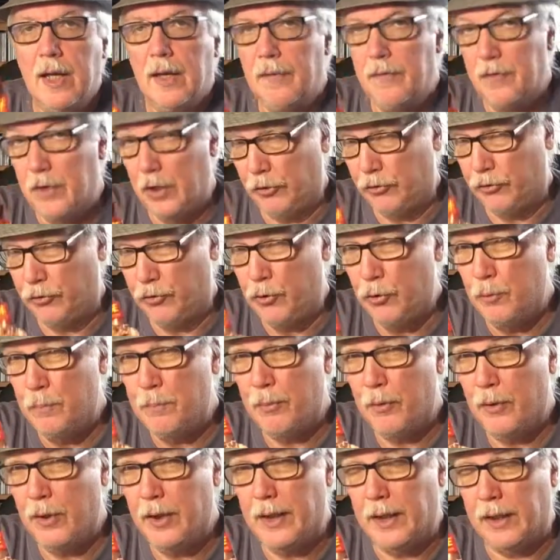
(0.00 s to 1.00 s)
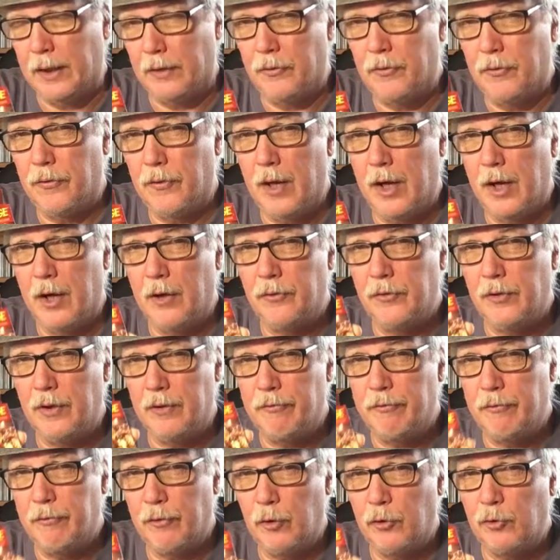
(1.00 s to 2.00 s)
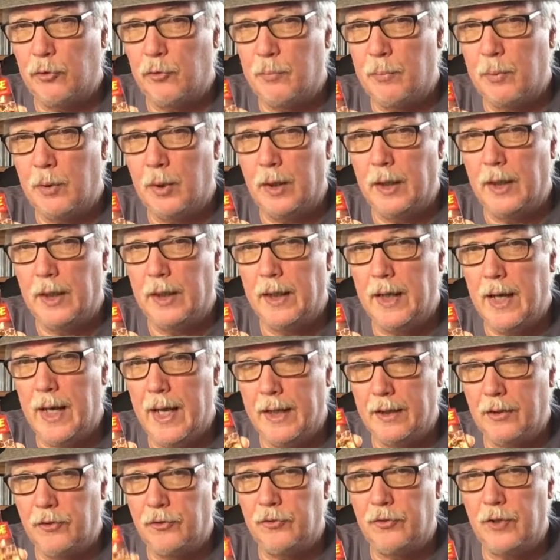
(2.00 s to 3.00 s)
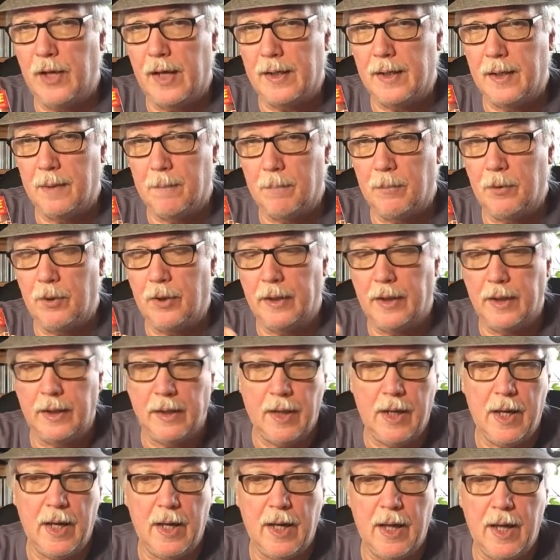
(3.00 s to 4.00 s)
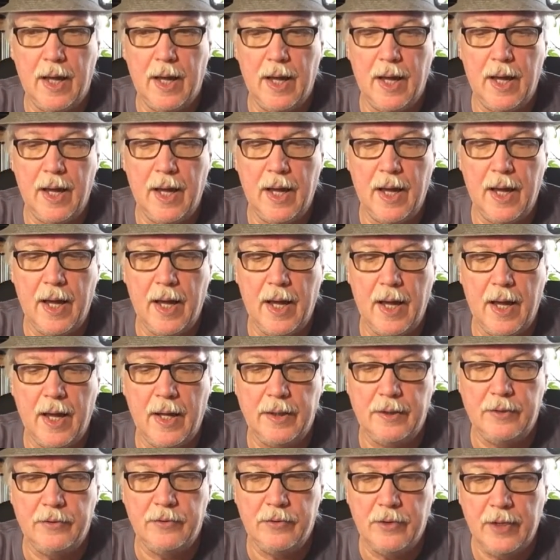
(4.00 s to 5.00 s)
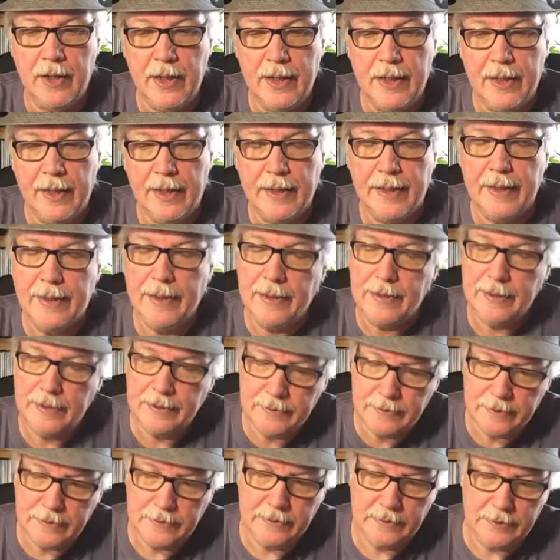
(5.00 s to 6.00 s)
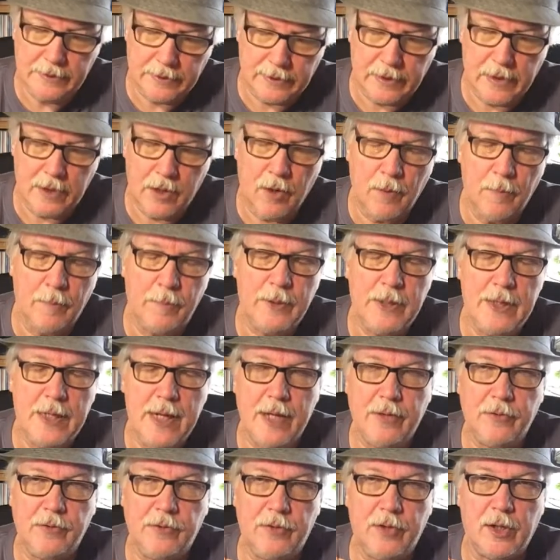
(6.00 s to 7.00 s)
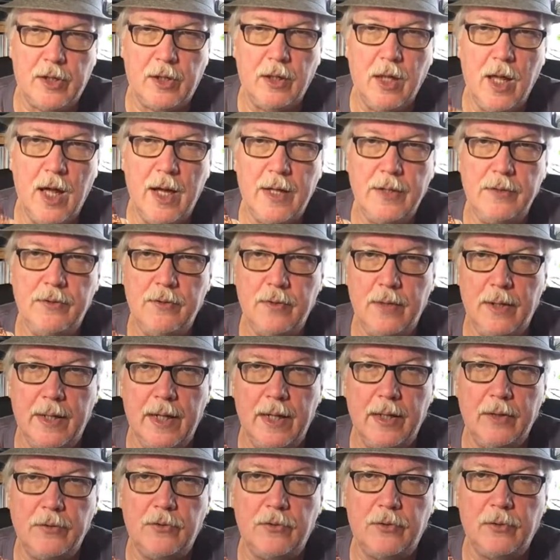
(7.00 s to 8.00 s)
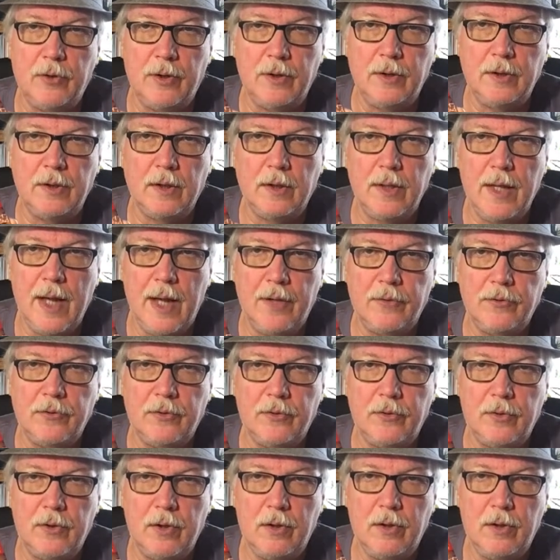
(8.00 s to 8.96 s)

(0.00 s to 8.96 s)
There's two printings. There's a first printing and a second printing. And the company has declined to answer in the last